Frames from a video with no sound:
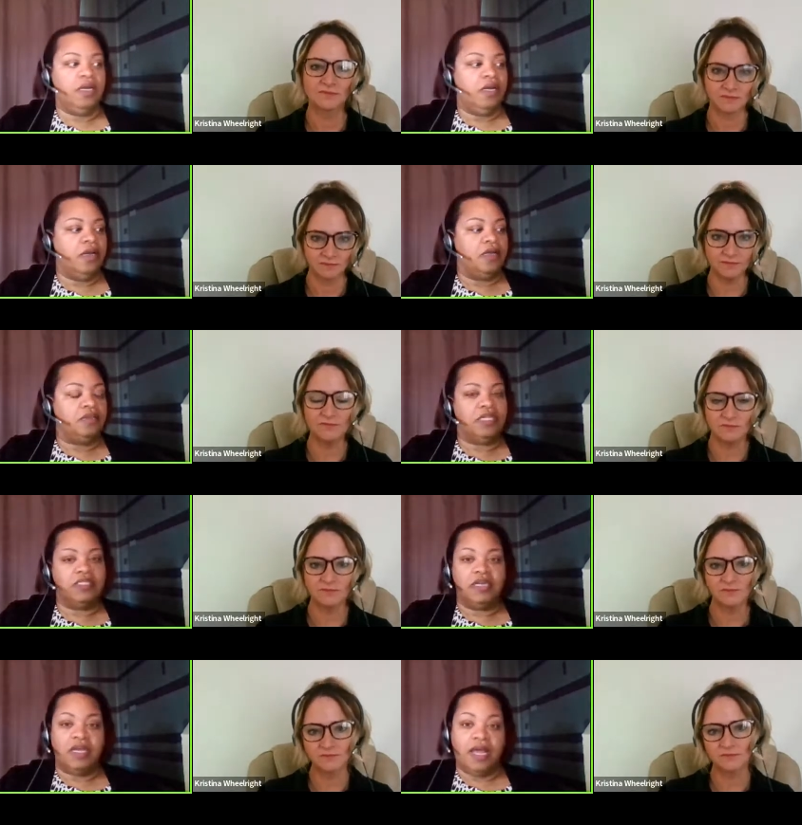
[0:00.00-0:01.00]
Speaker 1: mm-hmm.
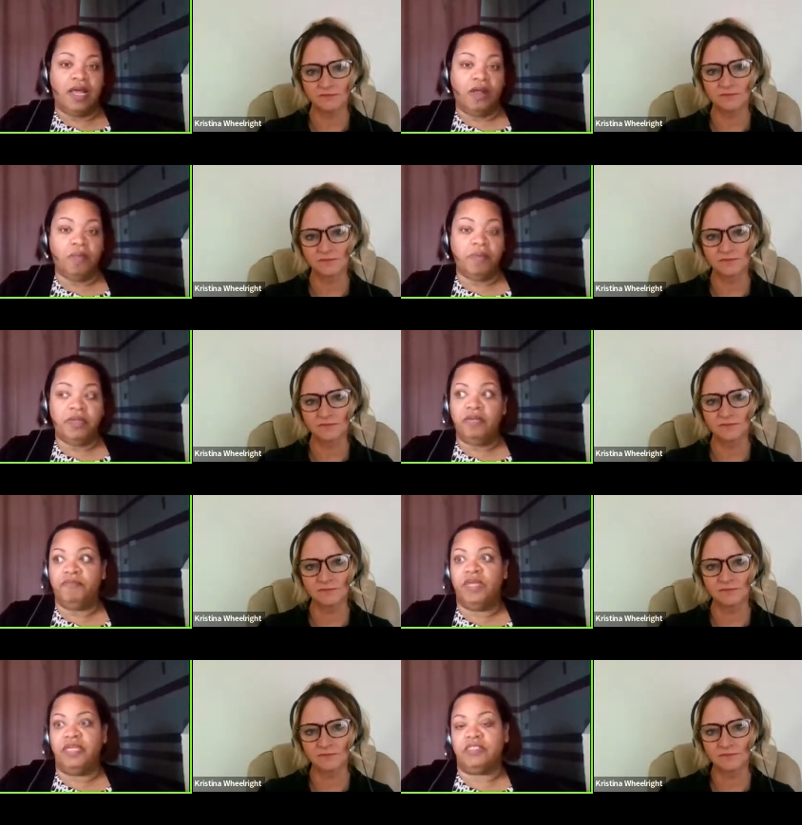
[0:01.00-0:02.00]
does it help
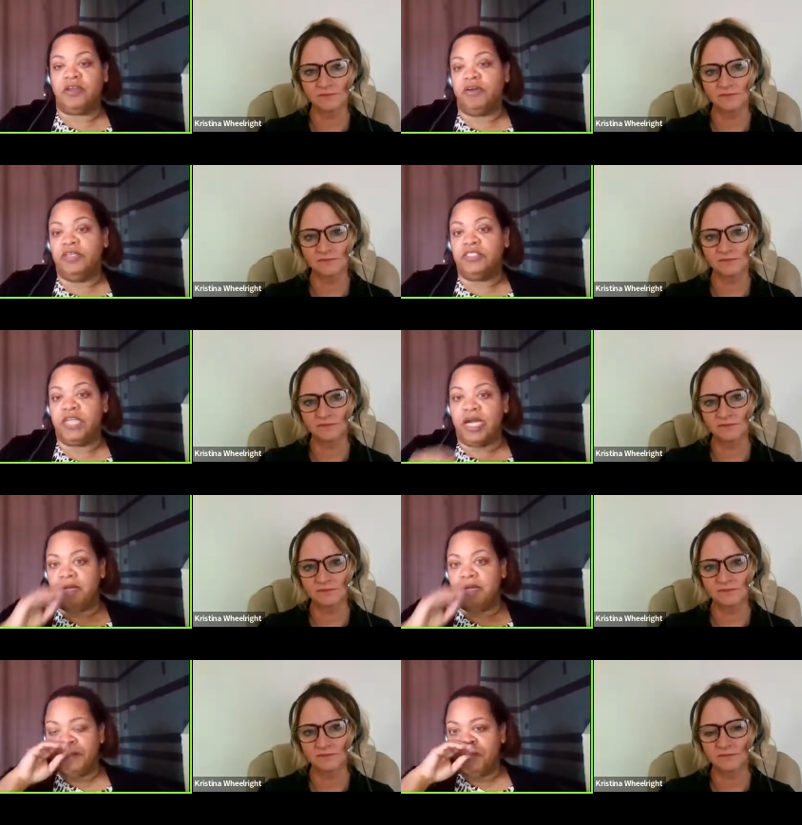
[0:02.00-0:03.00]
if they start a
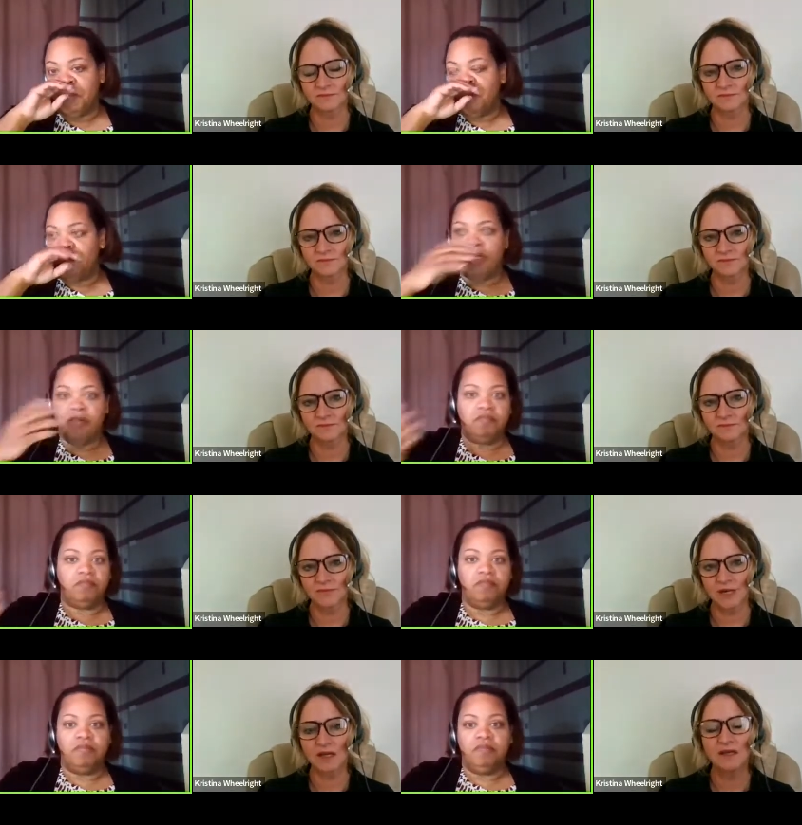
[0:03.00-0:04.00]
job that
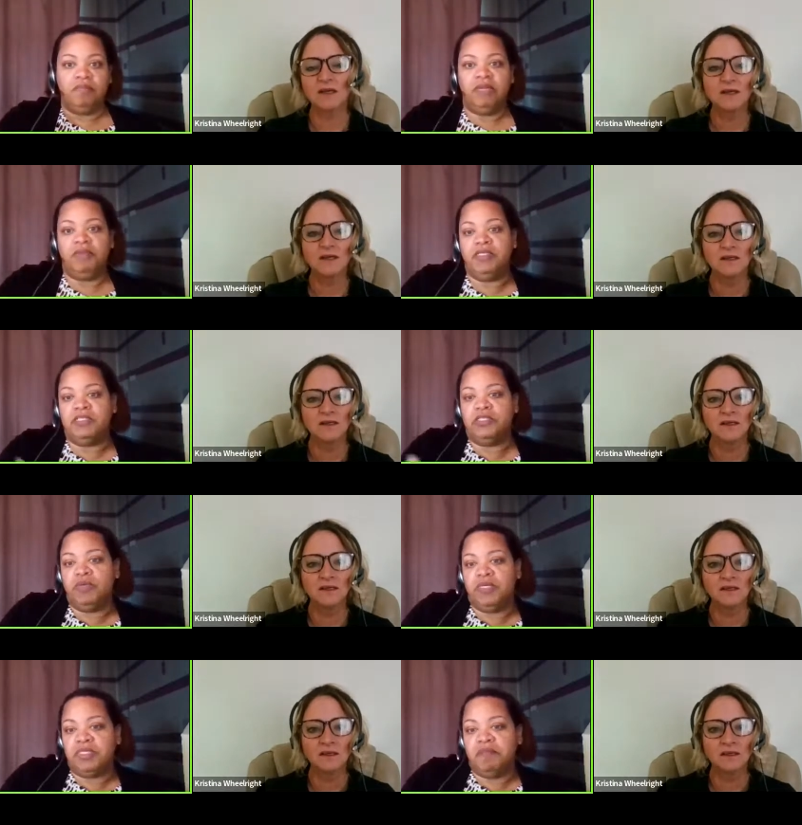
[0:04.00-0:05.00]
maybe is
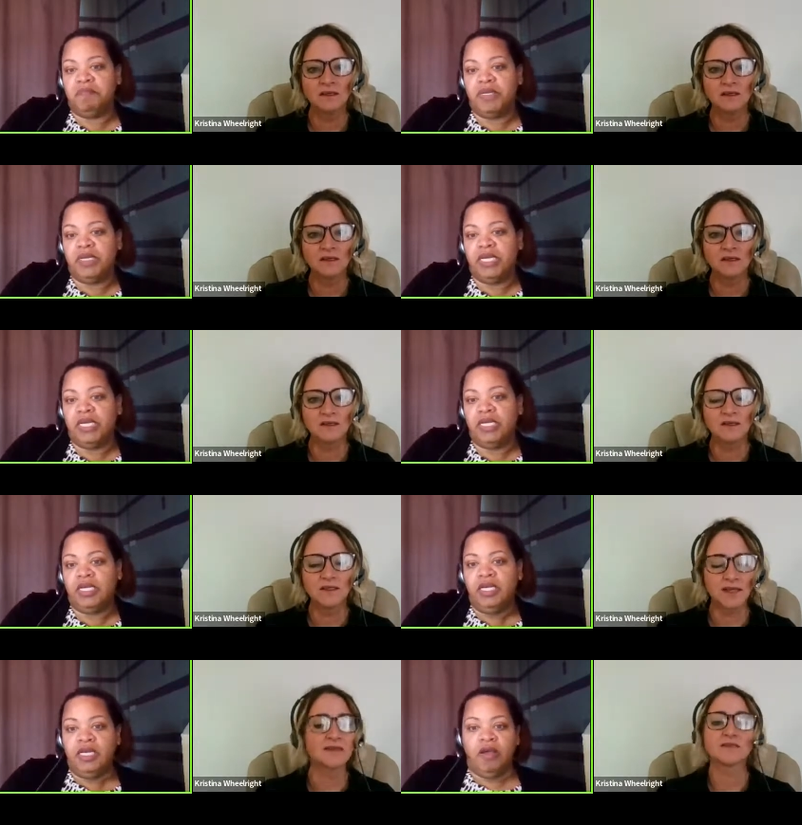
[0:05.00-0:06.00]
doing some billing?
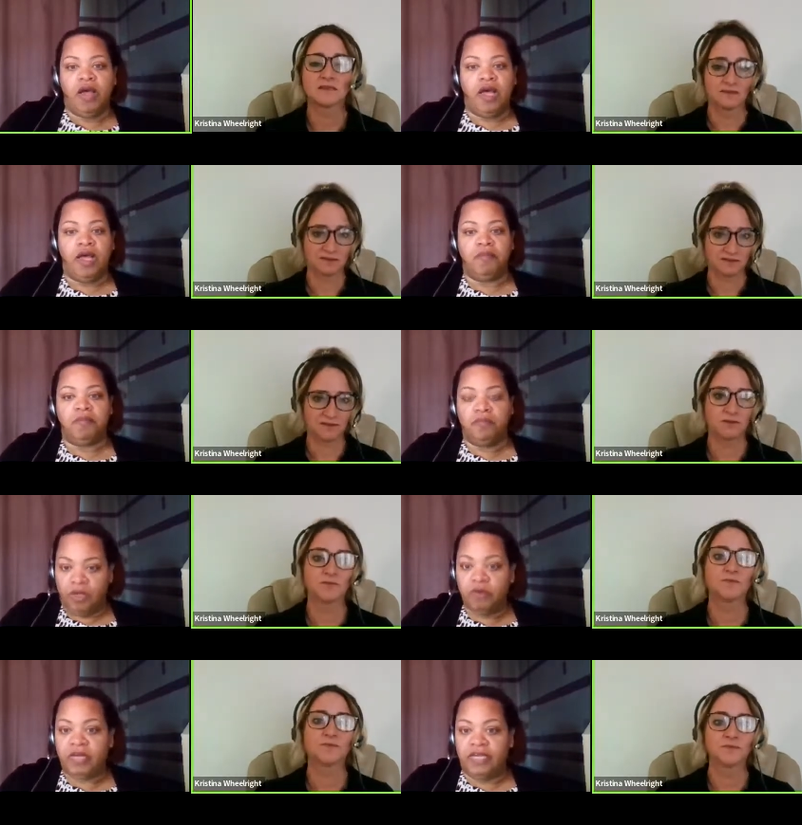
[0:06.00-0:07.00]
Speaker 2: Yes. Um,
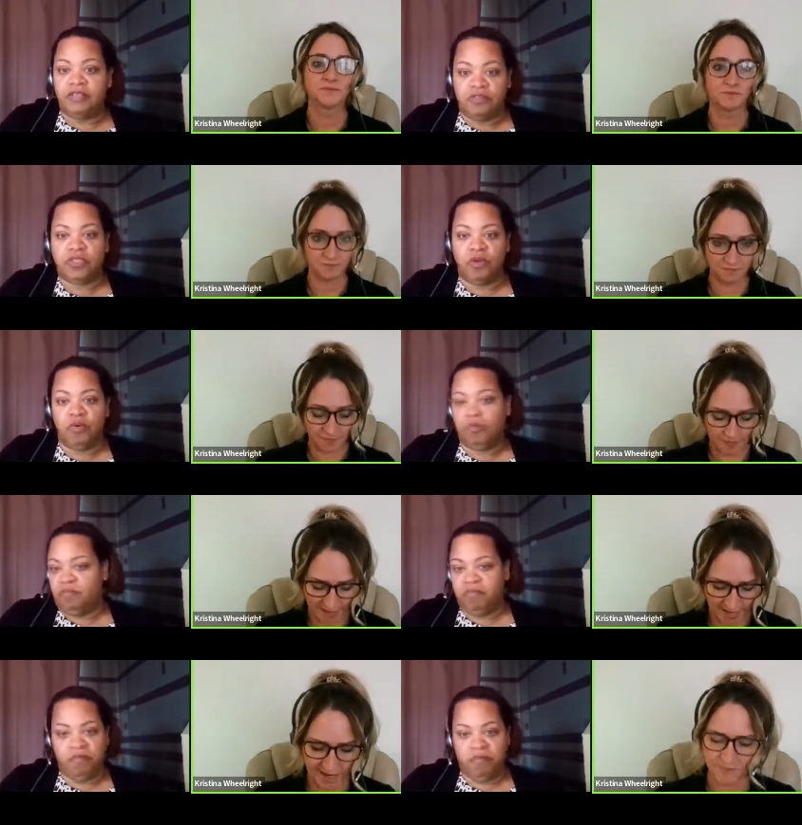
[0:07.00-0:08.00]
okay, so
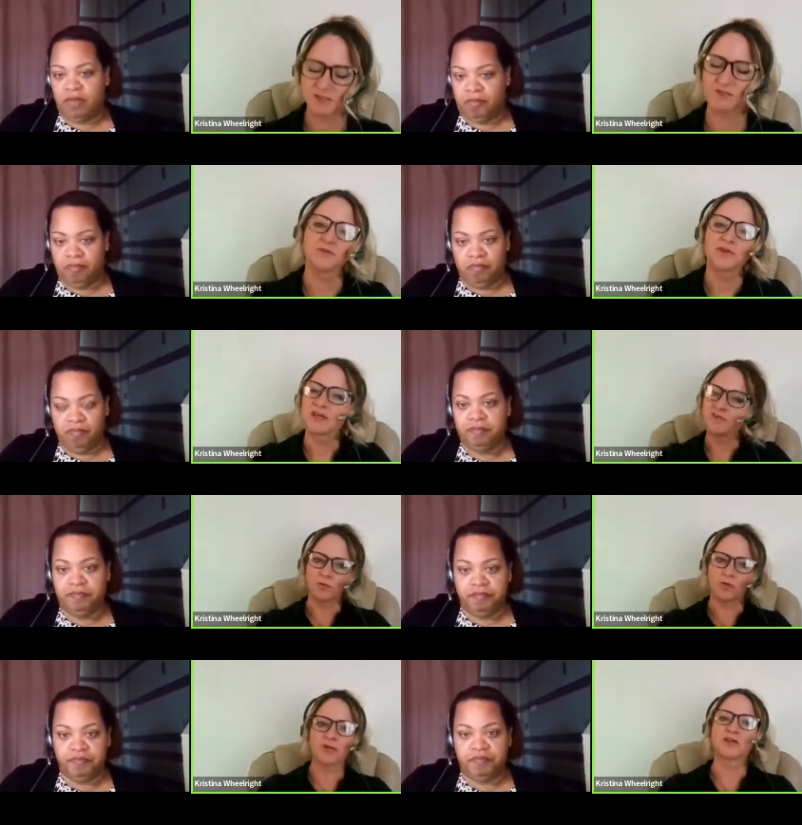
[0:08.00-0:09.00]
absolutely if
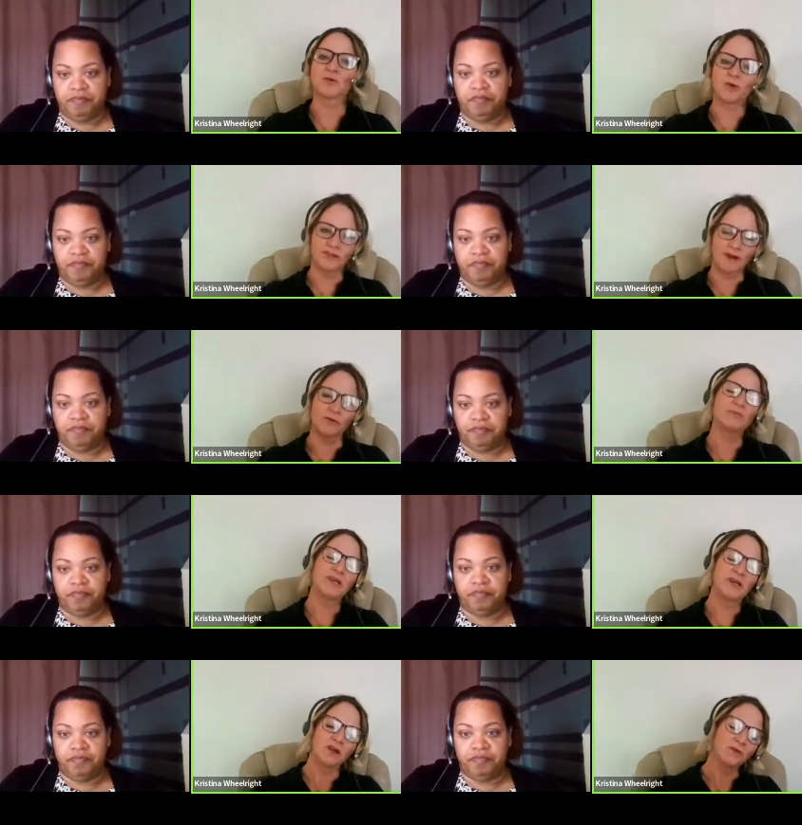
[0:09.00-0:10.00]
you wanted to that would
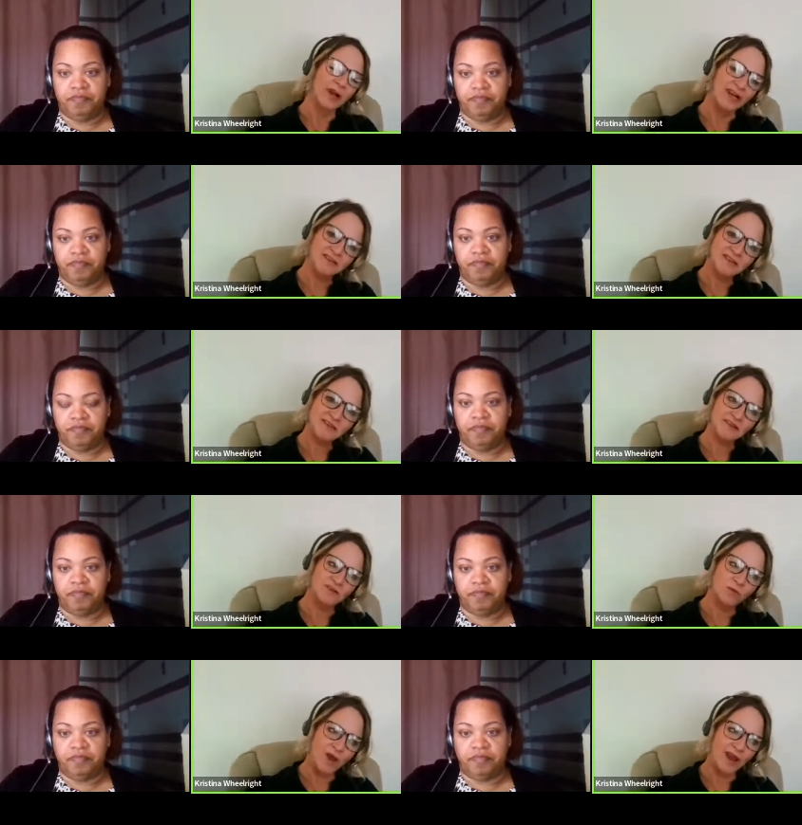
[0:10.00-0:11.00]
be a great
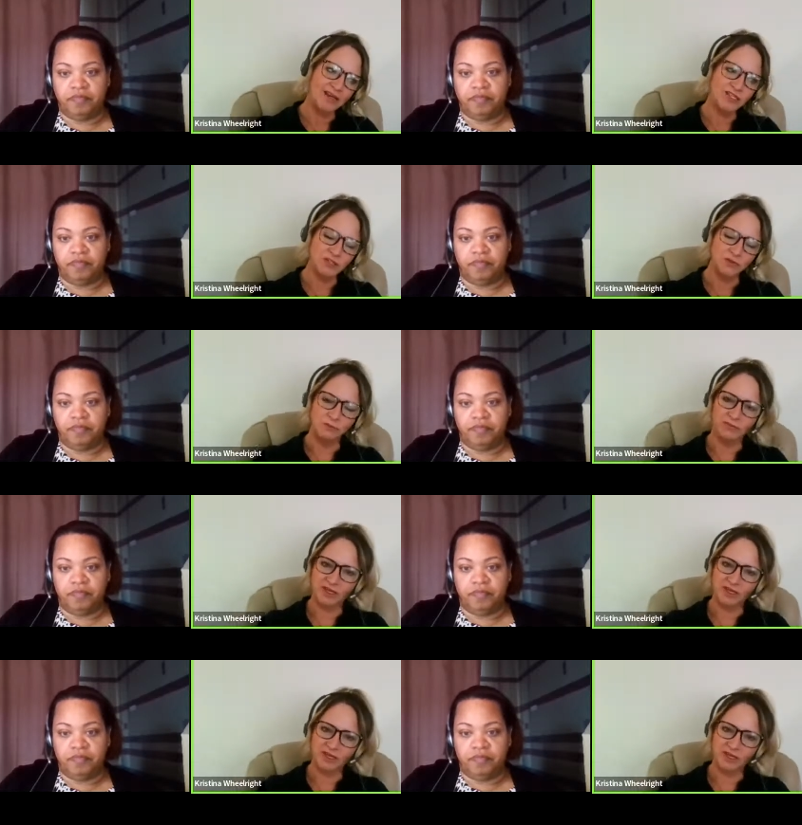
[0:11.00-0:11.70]
way to